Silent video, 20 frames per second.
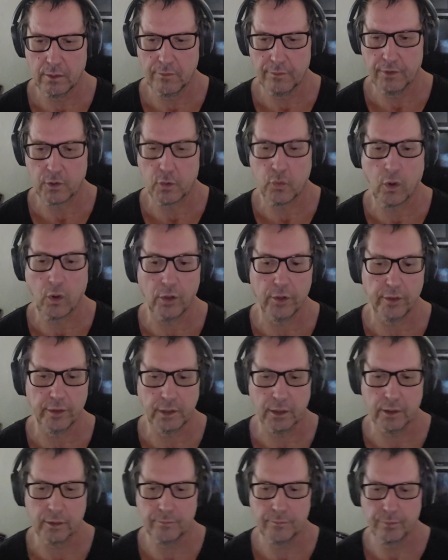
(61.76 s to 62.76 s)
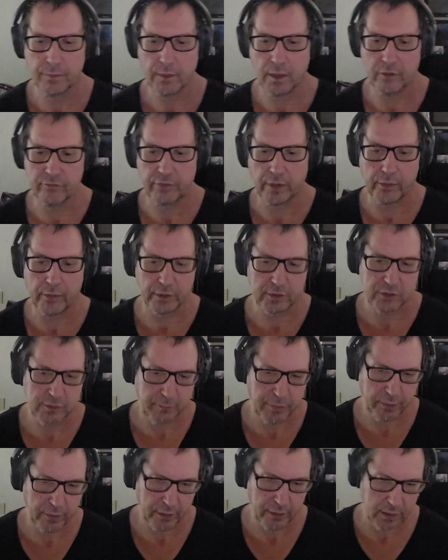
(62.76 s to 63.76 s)
the qualia of our
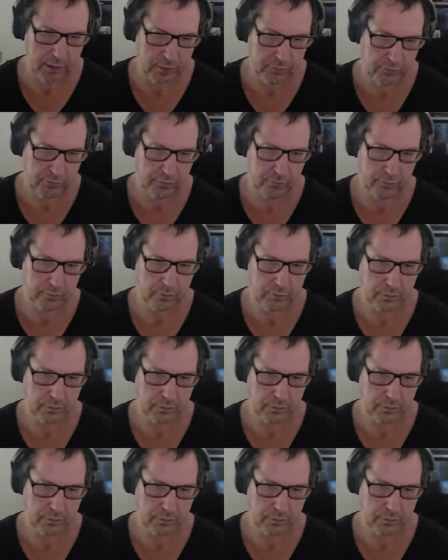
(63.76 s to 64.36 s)
experience.